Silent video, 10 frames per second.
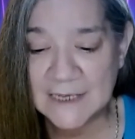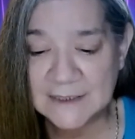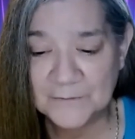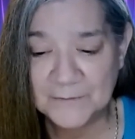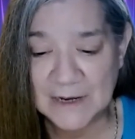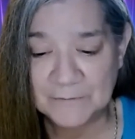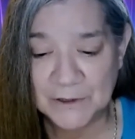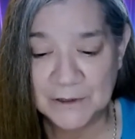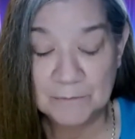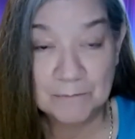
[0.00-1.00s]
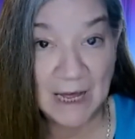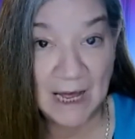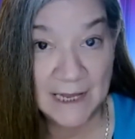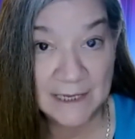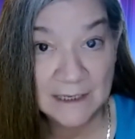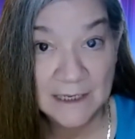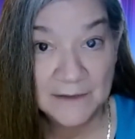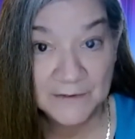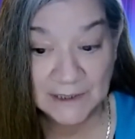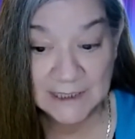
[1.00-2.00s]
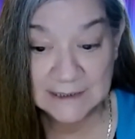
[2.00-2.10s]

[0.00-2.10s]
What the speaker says: as a favorite by the